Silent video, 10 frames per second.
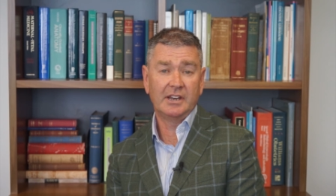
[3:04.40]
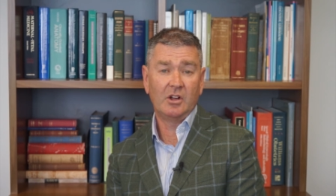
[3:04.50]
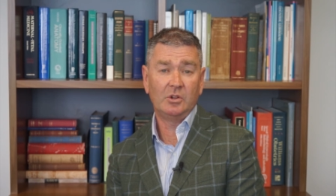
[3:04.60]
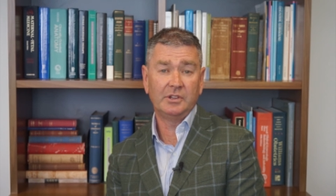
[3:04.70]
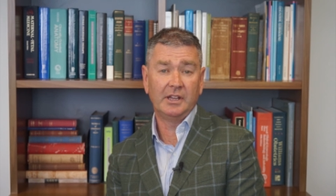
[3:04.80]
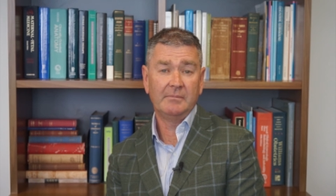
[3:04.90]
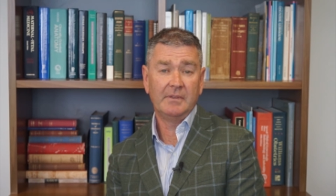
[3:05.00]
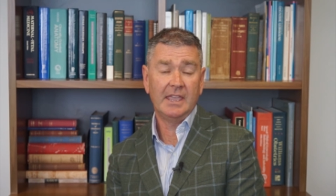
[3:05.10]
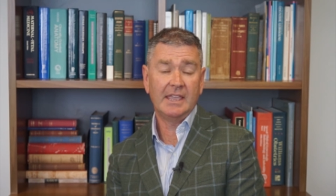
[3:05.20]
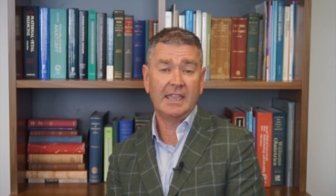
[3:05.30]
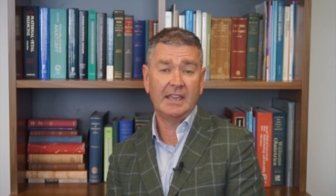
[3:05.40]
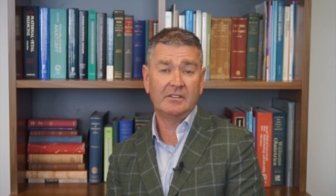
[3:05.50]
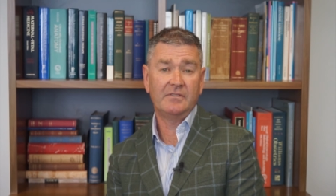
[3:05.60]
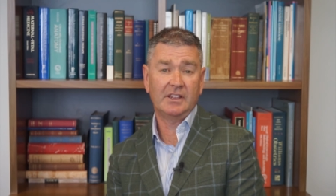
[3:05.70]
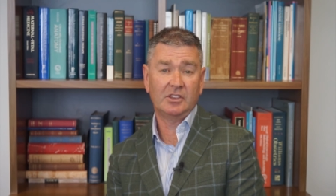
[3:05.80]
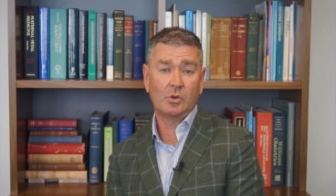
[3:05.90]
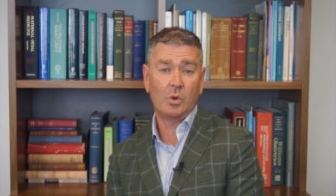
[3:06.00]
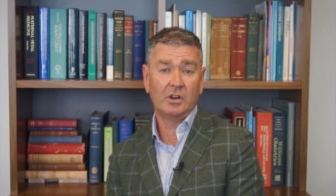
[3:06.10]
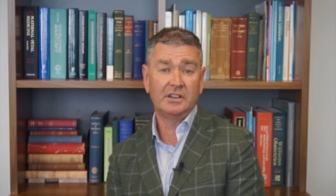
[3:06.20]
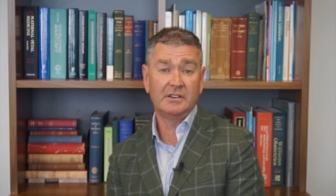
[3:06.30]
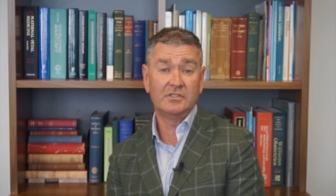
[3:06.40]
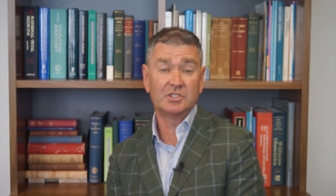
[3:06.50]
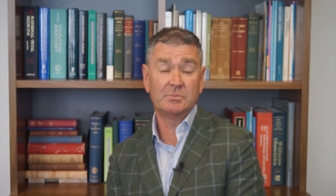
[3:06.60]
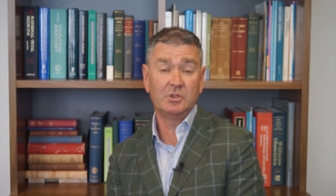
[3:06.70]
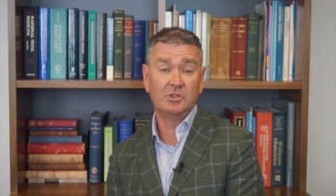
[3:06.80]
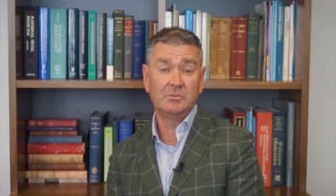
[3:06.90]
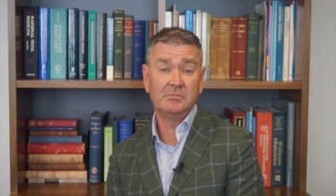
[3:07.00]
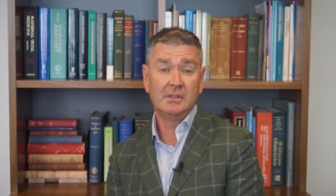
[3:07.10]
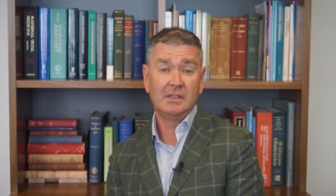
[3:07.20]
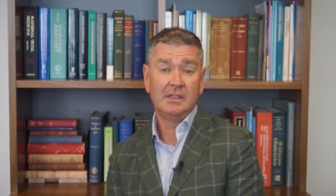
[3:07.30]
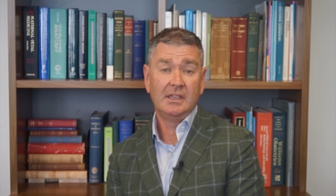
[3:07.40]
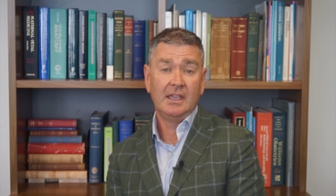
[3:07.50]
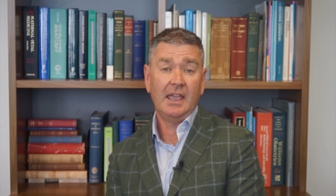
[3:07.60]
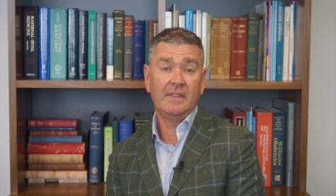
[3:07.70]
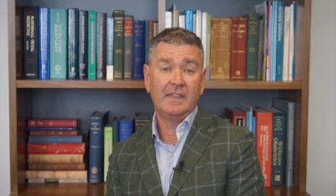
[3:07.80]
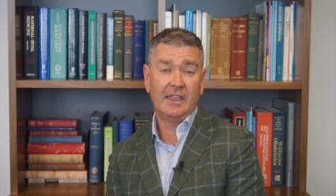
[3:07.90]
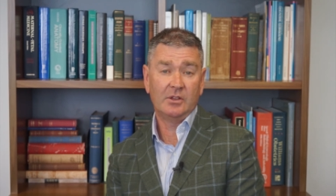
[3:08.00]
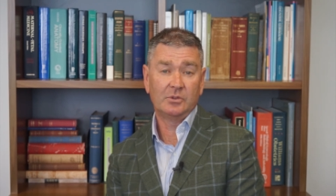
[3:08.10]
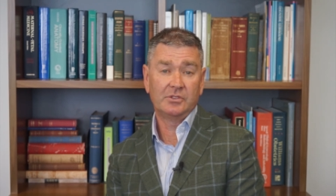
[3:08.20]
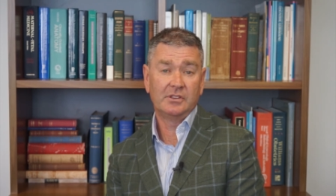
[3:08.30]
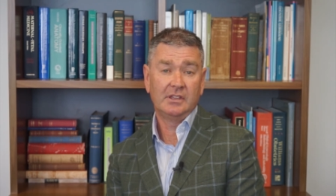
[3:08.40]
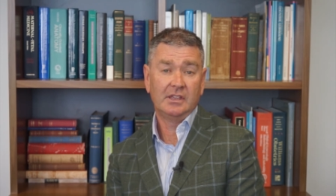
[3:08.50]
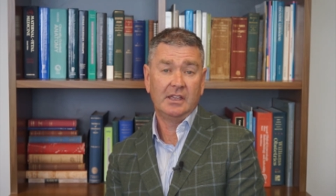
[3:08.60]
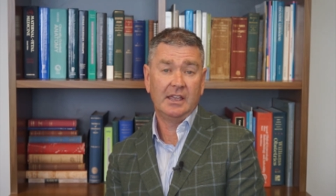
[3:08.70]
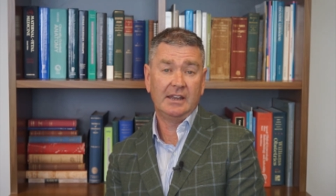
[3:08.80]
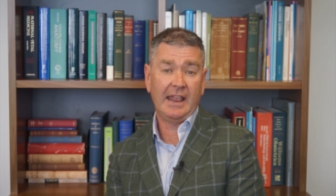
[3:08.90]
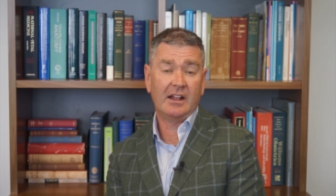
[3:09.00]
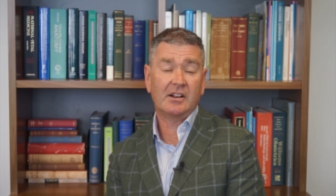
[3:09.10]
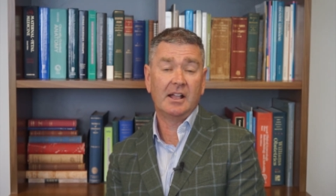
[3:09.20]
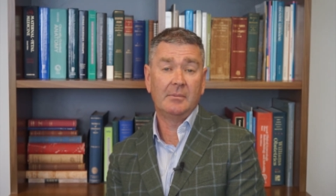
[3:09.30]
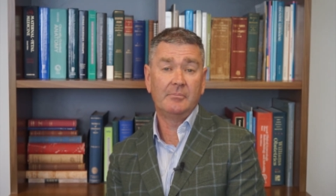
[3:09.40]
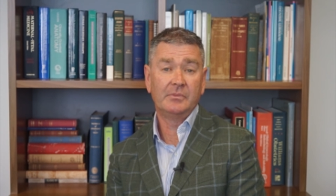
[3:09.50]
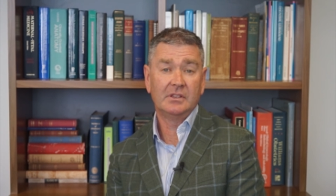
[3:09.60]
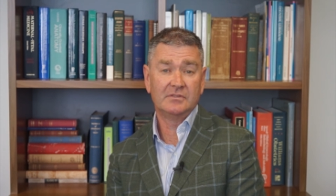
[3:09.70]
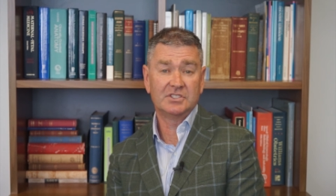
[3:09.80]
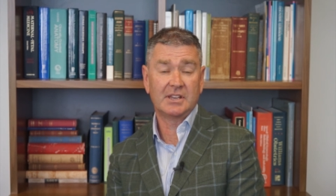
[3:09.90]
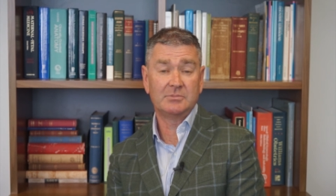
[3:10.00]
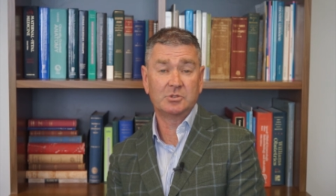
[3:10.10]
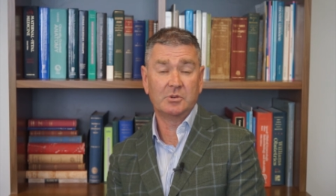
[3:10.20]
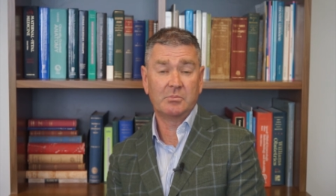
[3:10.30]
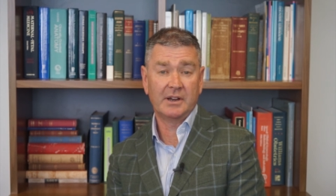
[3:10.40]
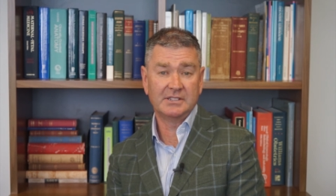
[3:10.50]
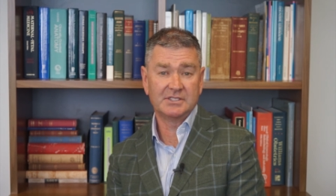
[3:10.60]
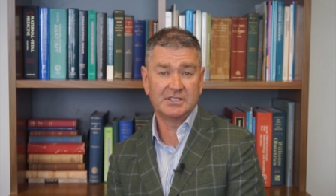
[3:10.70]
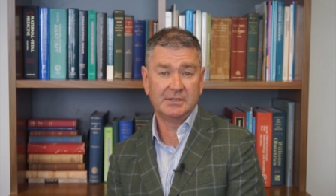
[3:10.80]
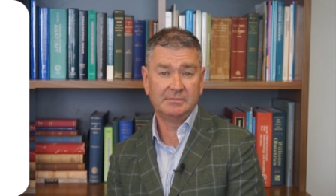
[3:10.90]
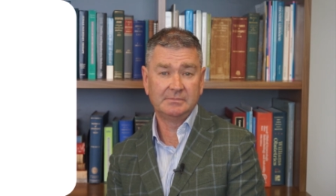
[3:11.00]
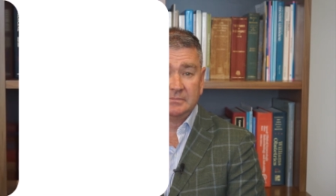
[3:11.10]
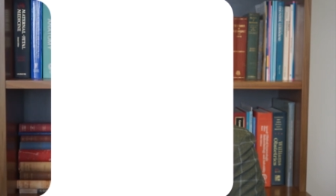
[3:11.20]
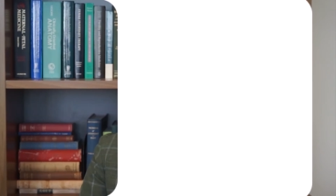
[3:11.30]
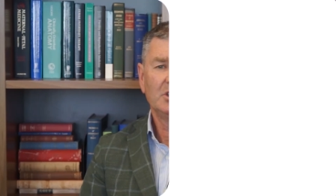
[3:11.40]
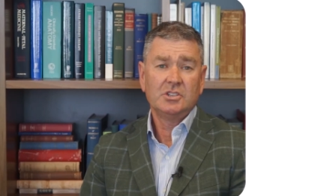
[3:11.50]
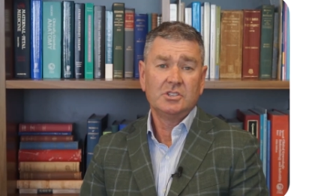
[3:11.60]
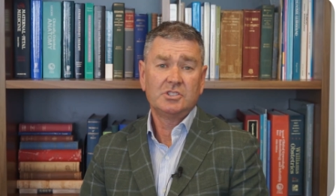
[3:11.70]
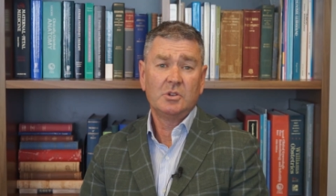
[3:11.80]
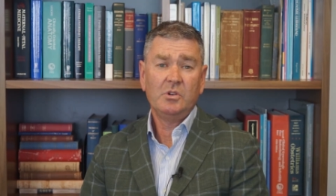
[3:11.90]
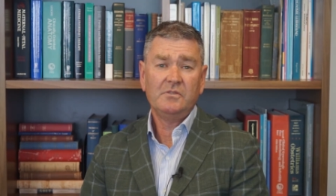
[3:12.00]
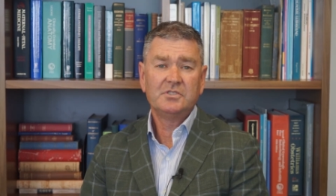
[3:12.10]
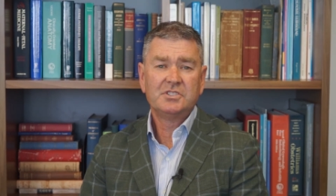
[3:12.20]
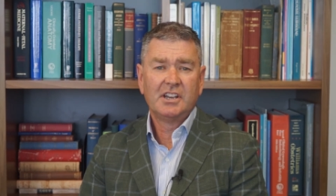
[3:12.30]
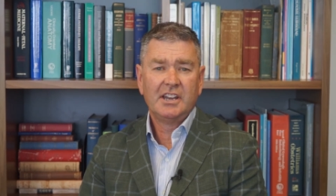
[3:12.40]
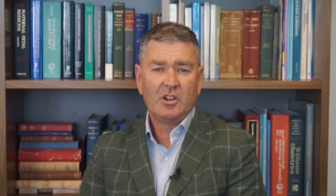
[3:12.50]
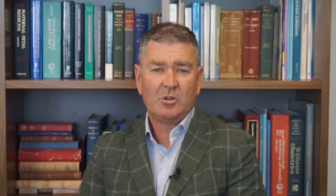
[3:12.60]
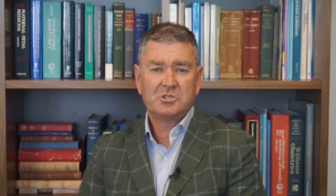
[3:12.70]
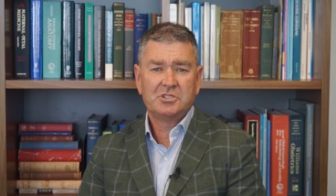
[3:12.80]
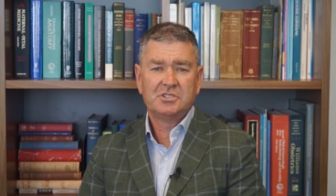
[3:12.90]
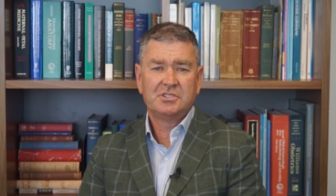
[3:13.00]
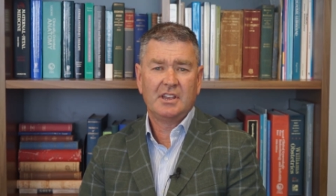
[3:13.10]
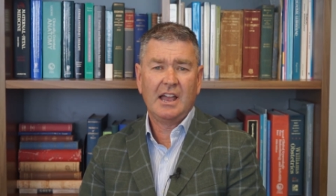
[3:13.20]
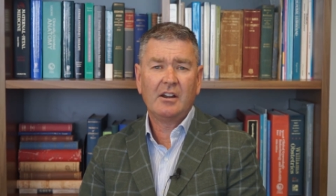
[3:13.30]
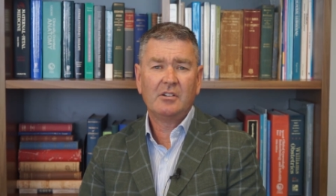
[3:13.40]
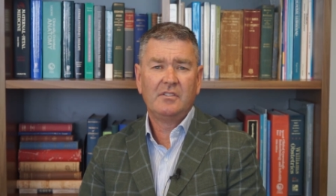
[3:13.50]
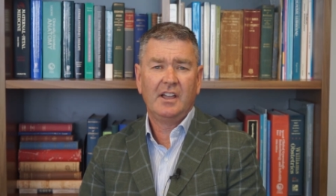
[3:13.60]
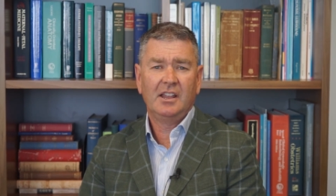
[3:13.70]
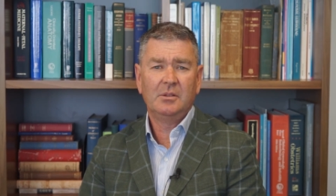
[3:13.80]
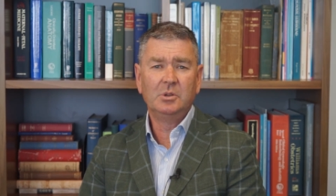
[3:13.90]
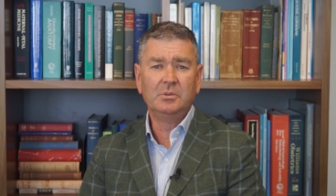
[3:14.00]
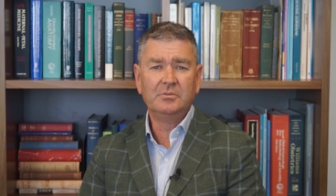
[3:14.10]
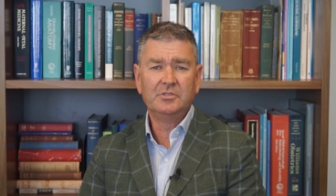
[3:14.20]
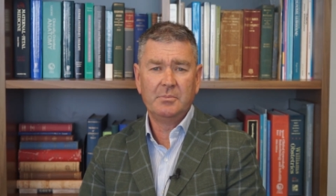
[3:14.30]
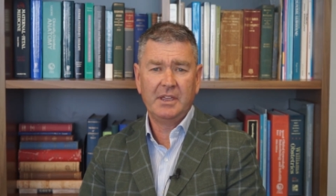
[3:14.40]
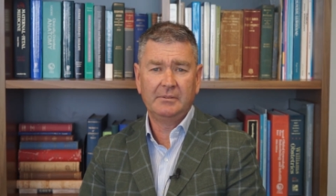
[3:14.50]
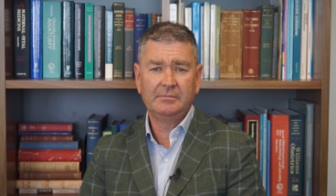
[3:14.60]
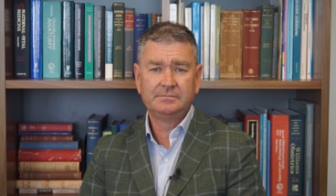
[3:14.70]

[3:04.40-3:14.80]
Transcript: older, it can affect the quality of the sperm and the health and outcome of the subsequent pregnancy. So what fertility options are available to men?